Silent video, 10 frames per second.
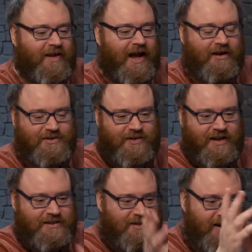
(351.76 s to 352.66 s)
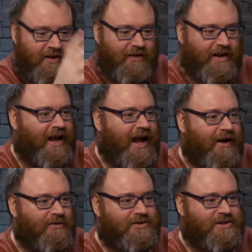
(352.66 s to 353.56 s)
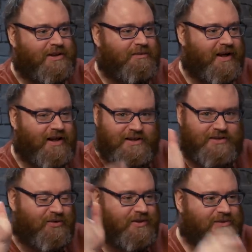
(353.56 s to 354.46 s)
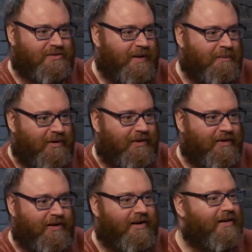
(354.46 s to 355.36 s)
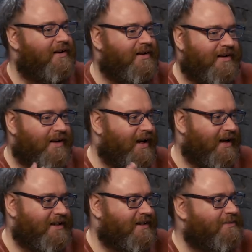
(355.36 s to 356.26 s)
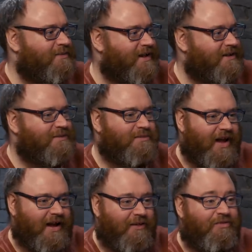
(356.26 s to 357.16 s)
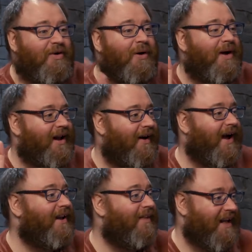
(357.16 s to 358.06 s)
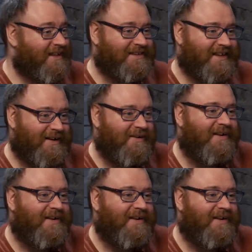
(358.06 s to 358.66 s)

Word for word: all. in the house. I think he's like on a couch or something, and he's talking to another brother, and it, it's it's like a throwaway line, and that's it.